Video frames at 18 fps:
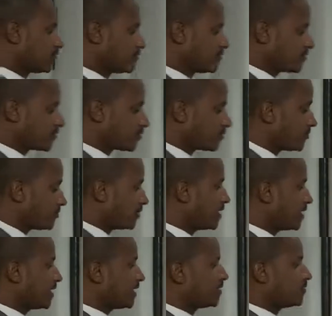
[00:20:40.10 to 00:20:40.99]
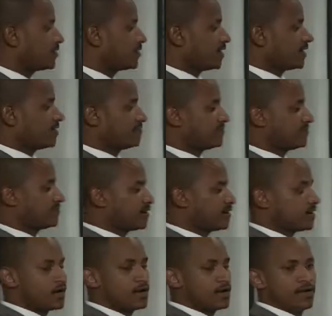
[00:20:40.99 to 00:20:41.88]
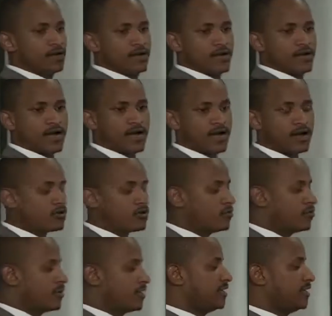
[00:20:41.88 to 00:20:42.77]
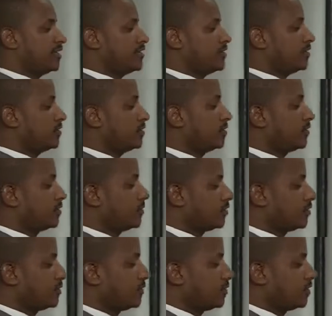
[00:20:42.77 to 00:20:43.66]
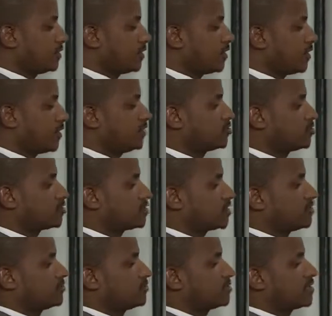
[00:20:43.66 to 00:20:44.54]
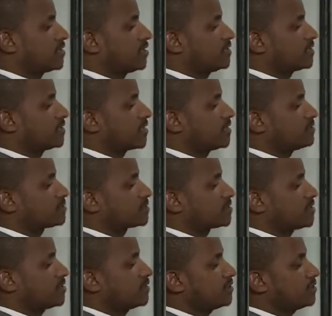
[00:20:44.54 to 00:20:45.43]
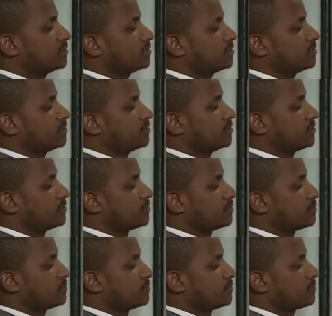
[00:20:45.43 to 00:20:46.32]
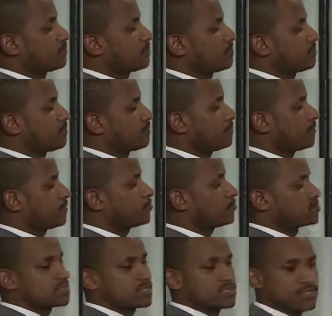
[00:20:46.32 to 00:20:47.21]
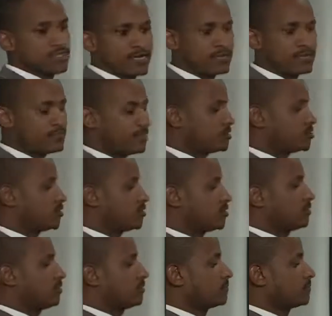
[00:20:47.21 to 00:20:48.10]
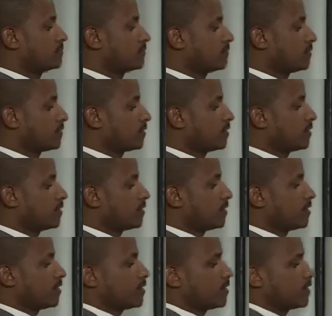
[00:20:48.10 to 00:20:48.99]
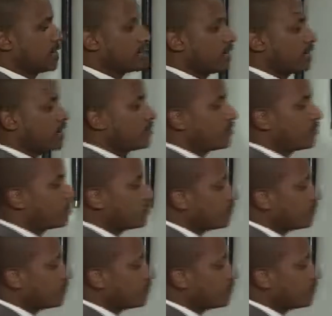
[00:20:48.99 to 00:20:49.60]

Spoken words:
from there we have how hydrogen, we said it comes here because it is an nonmetal. How